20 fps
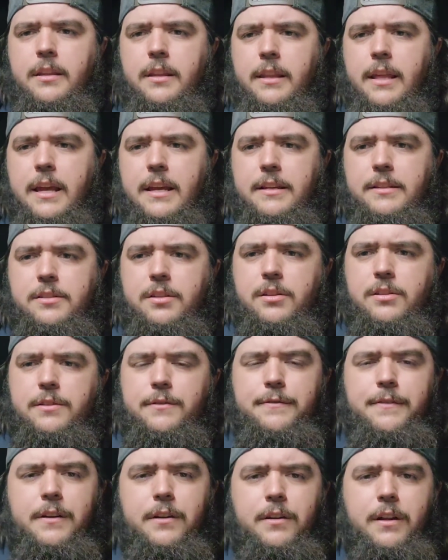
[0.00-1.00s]
they start
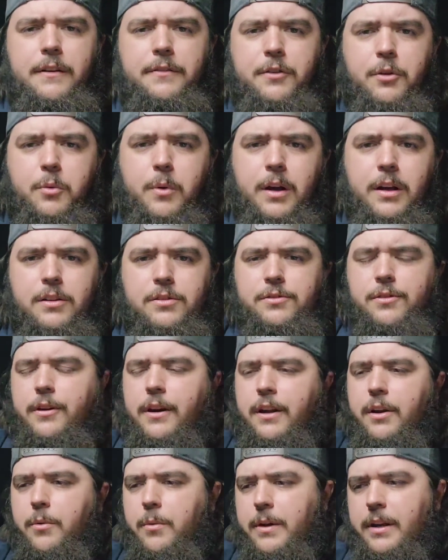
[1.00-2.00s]
to fail after a while, so
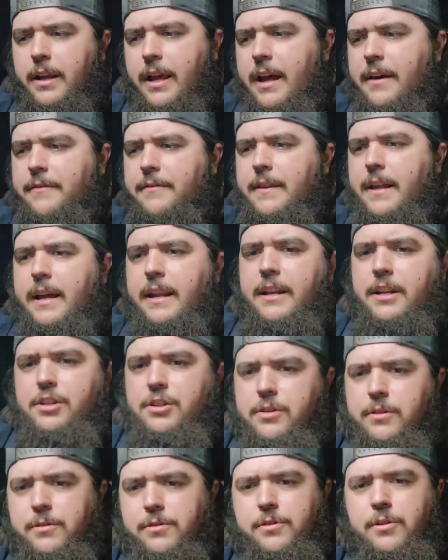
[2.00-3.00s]
I don't want to have that
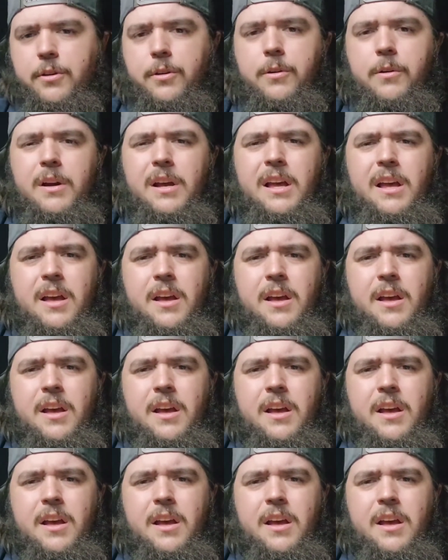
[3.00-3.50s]
issue. So